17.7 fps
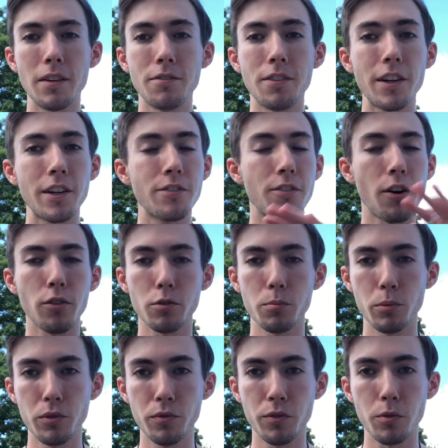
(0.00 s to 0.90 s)
very far
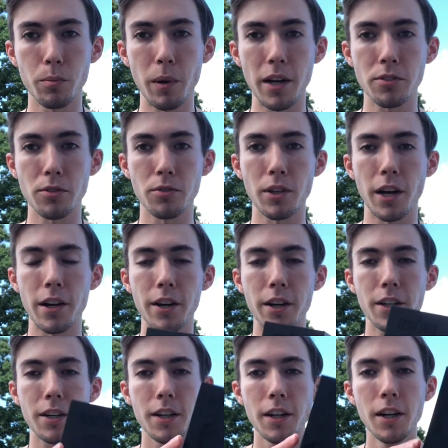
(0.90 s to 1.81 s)
removed from
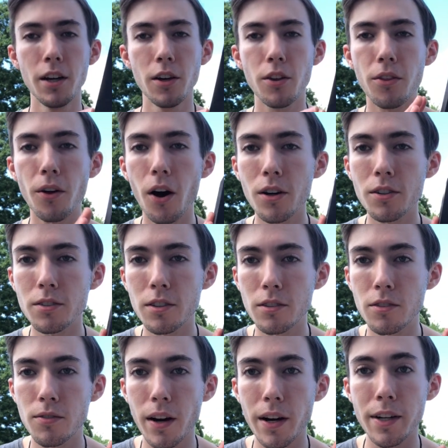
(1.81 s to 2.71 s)
esoteric thoughts.
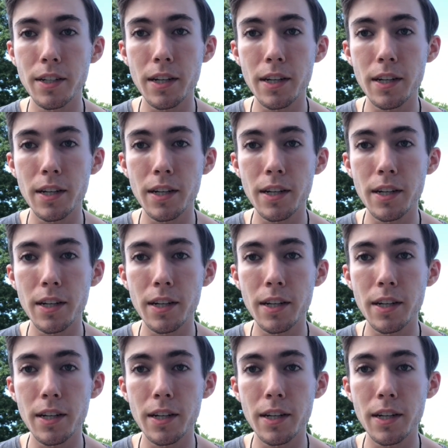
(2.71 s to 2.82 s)
It's very